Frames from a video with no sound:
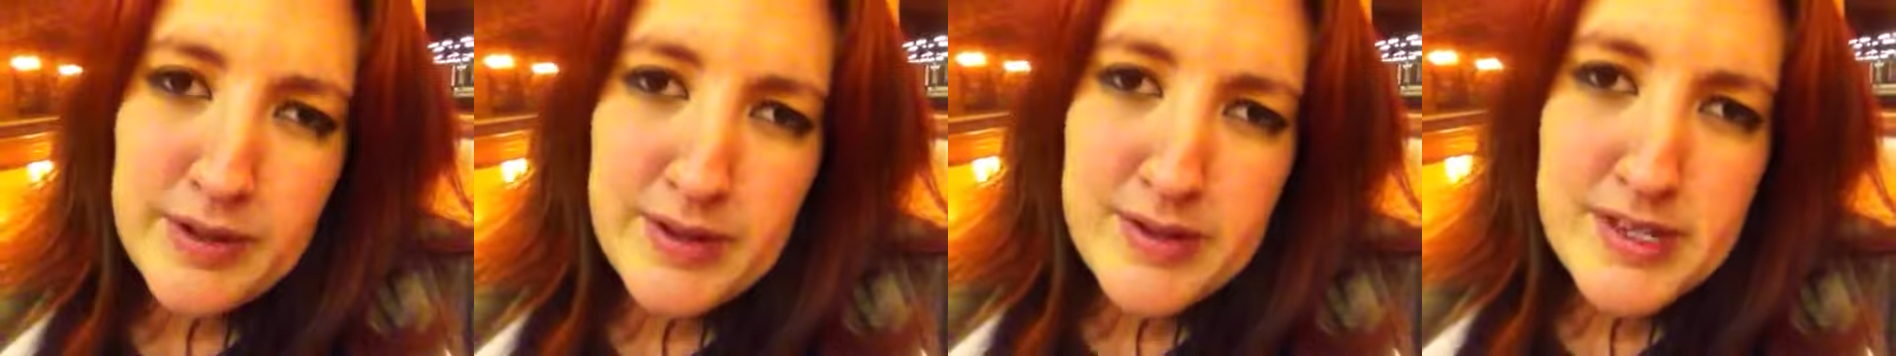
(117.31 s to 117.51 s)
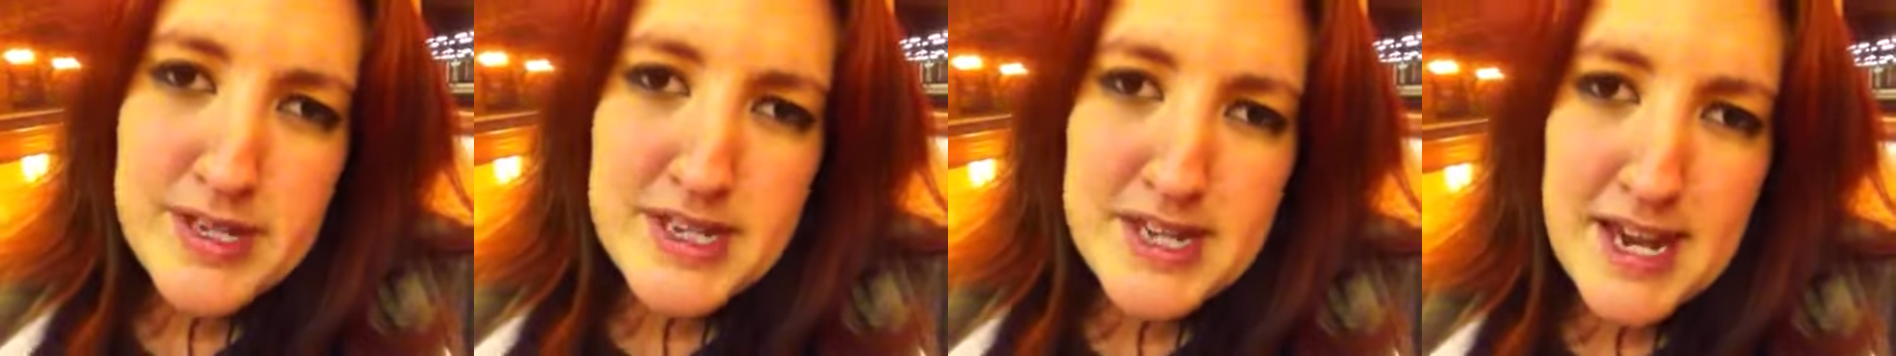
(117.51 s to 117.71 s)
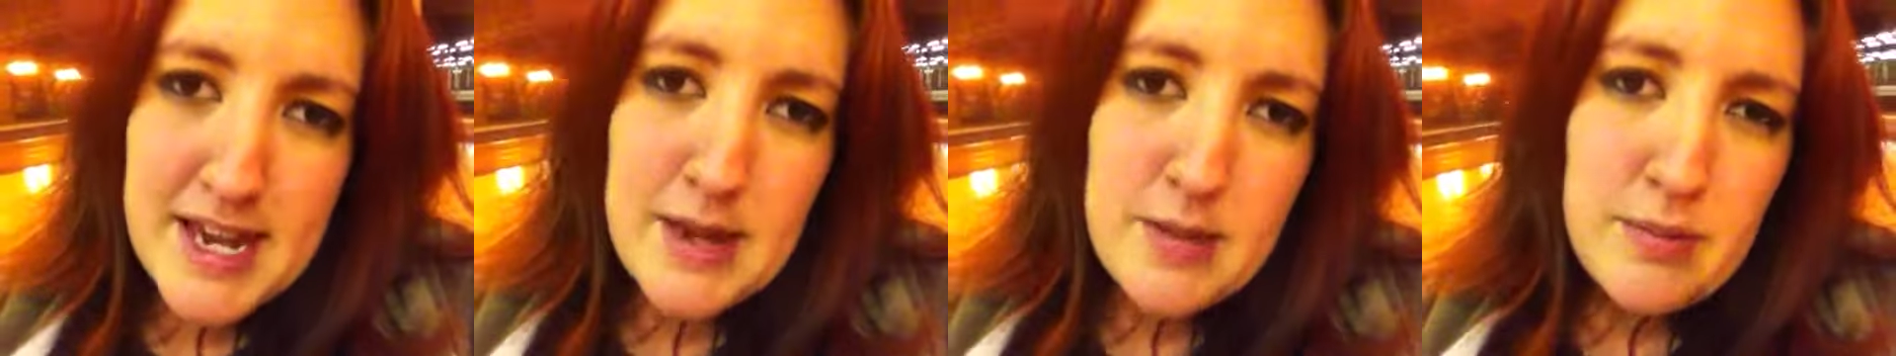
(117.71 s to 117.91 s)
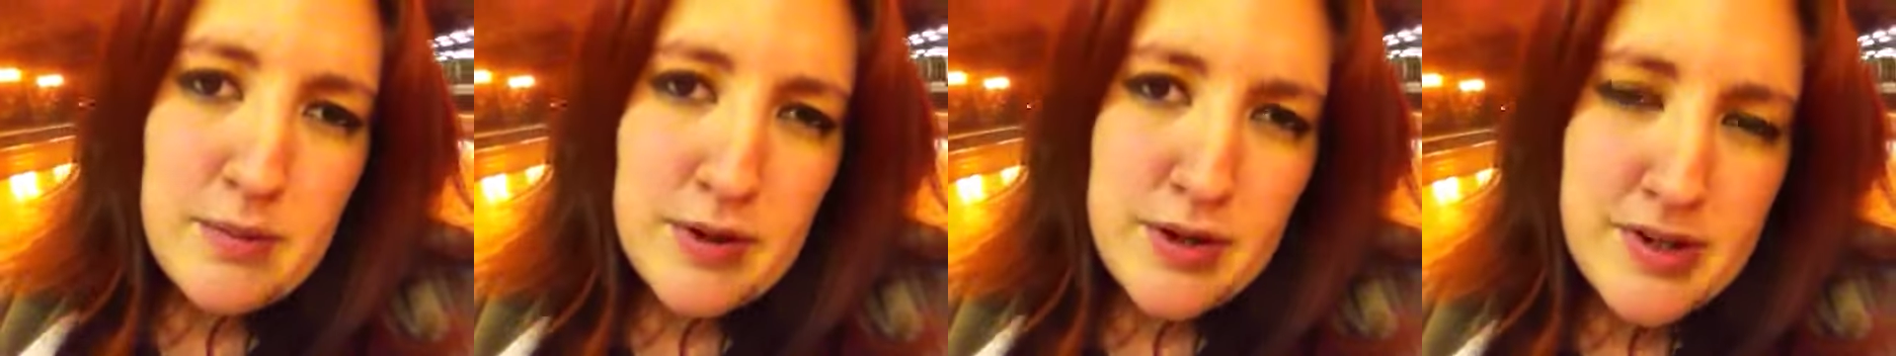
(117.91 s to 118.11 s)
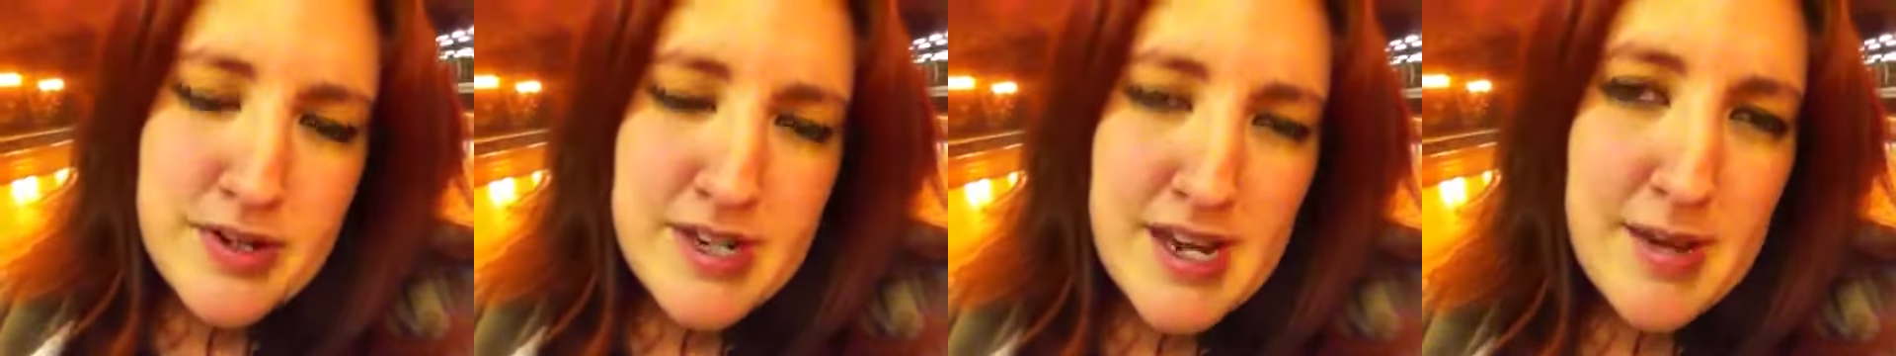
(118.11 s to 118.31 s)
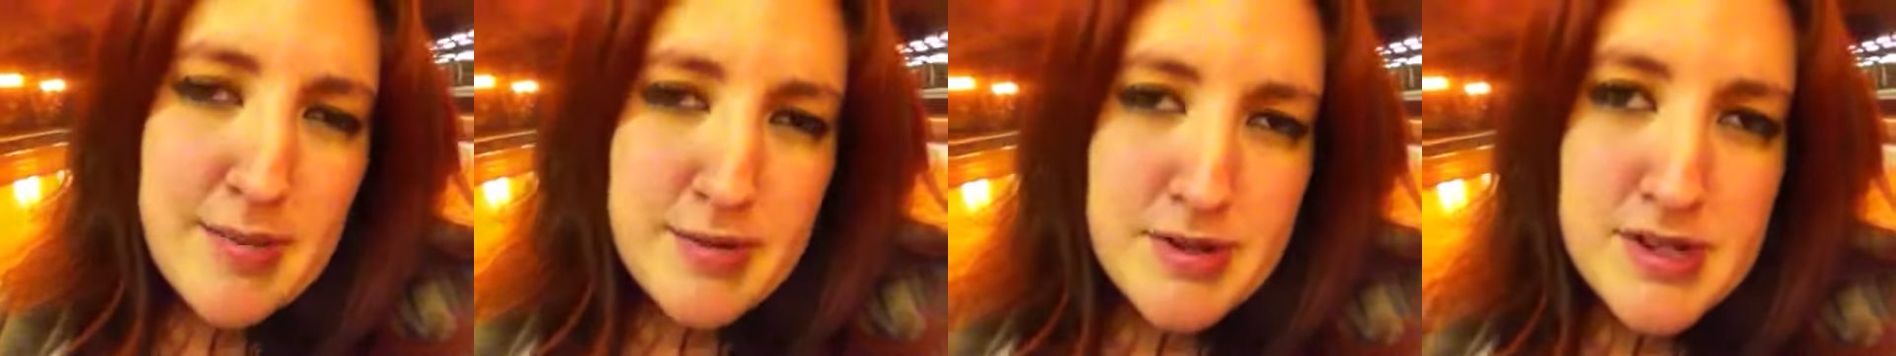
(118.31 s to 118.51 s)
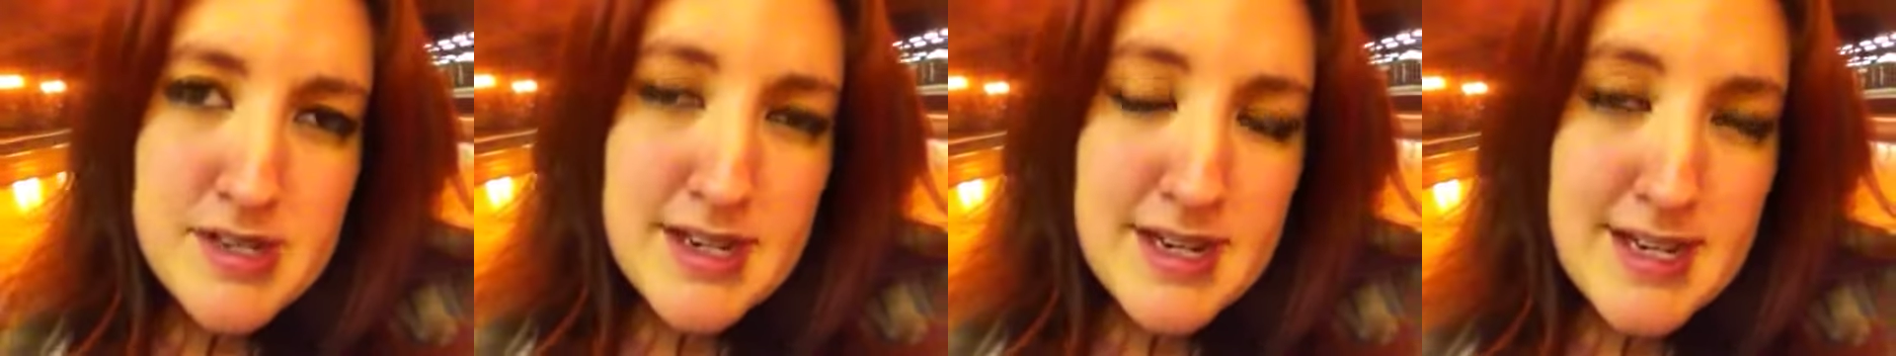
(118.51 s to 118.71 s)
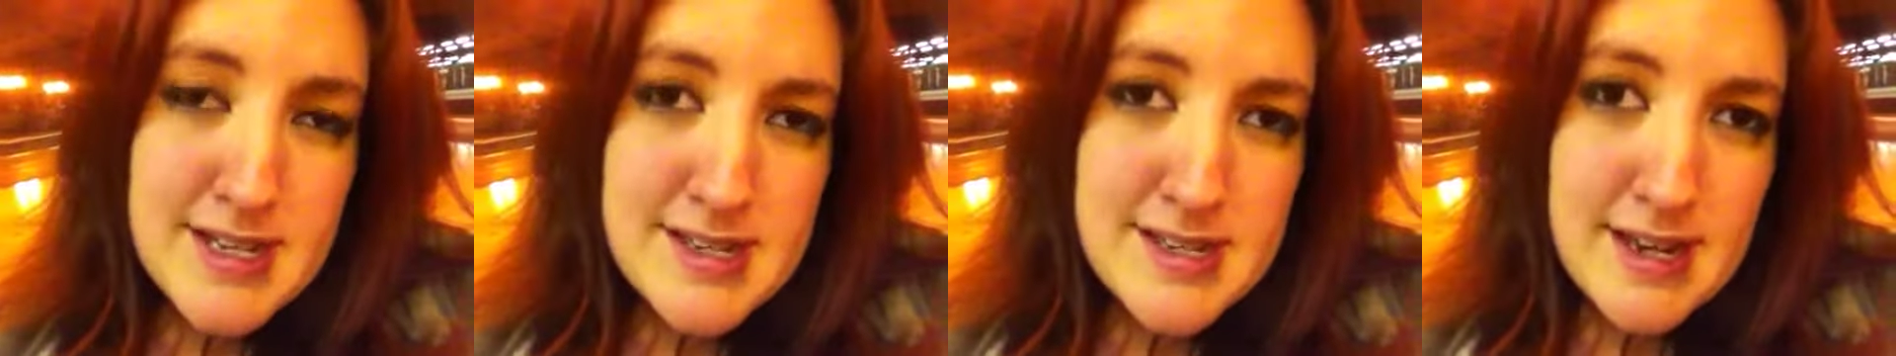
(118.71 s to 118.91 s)
it was one of those table
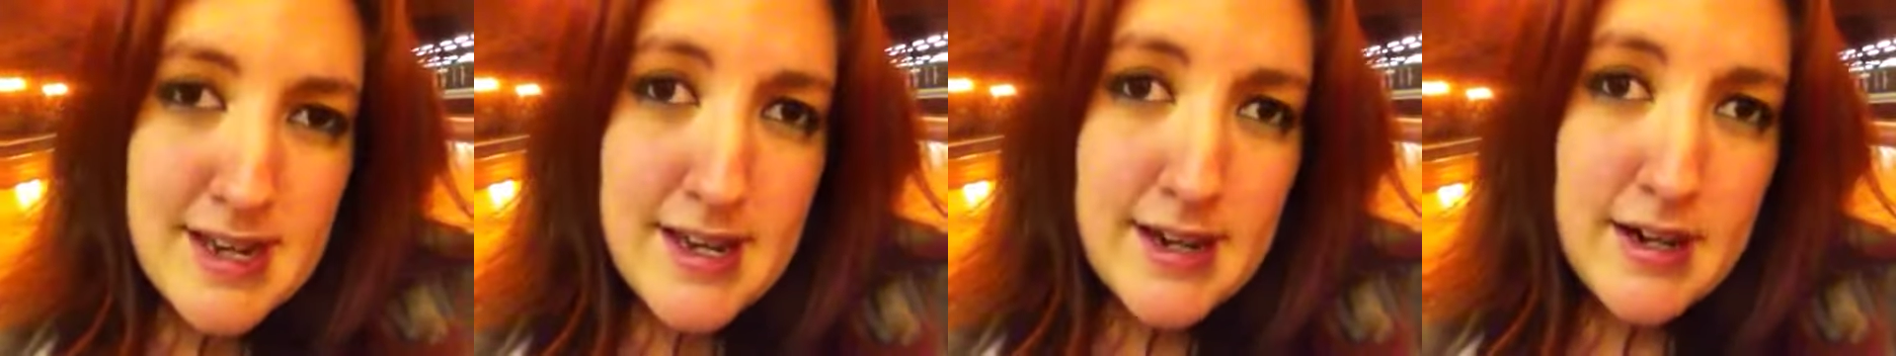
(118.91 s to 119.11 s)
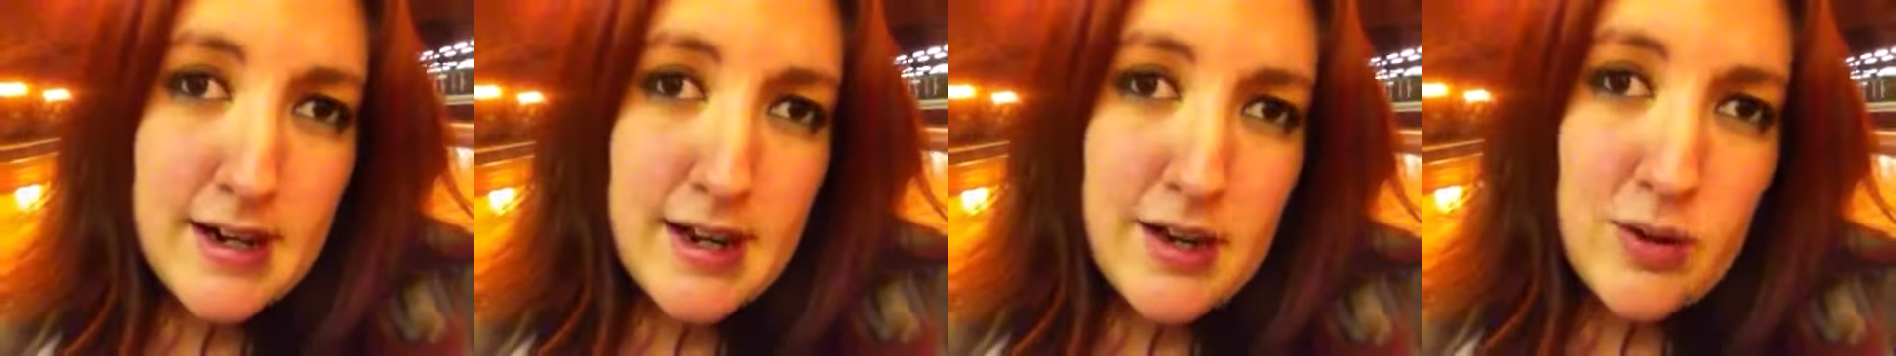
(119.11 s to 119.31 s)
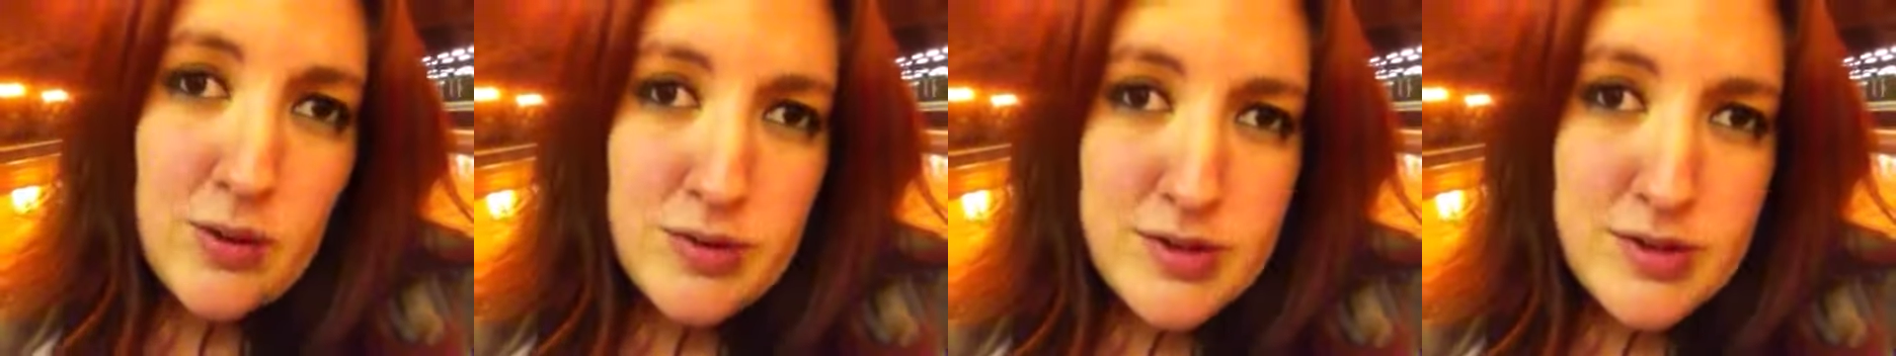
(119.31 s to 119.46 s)
seats and like